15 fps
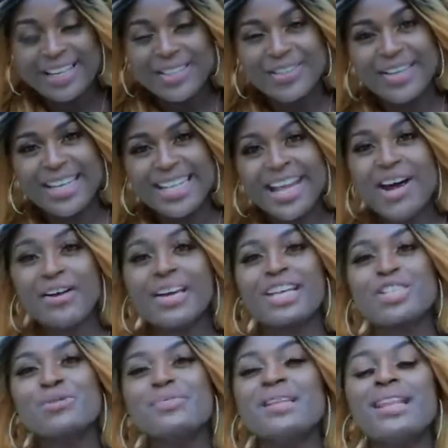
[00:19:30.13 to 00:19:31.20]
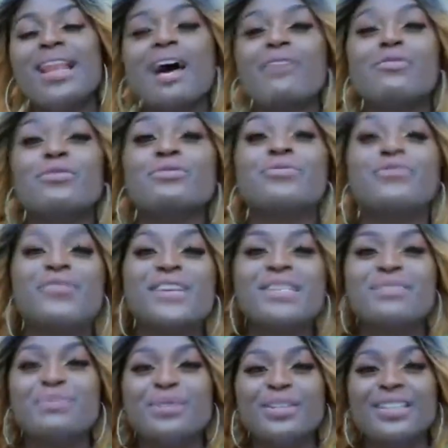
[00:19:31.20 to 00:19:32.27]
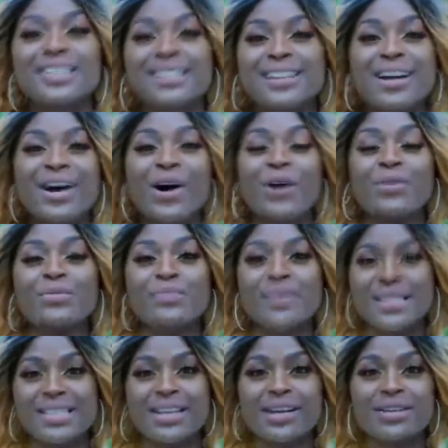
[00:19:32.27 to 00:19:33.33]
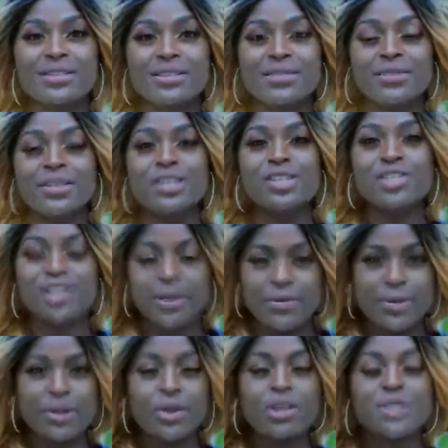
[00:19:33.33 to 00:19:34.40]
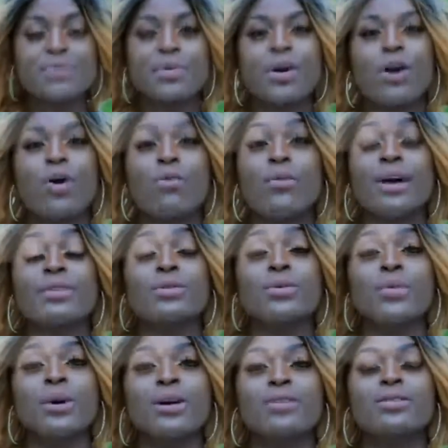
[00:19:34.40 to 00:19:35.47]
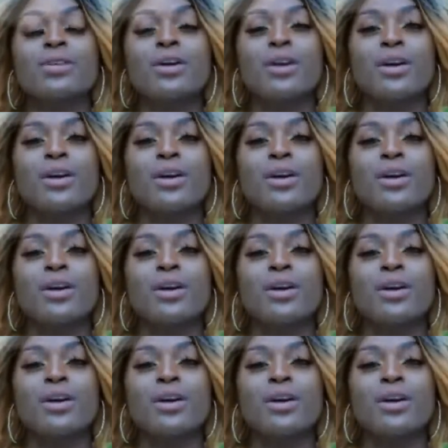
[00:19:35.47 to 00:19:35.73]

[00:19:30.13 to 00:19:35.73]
You can now catch me live on Facebook, on Betel TV, sharing the gospel around the world.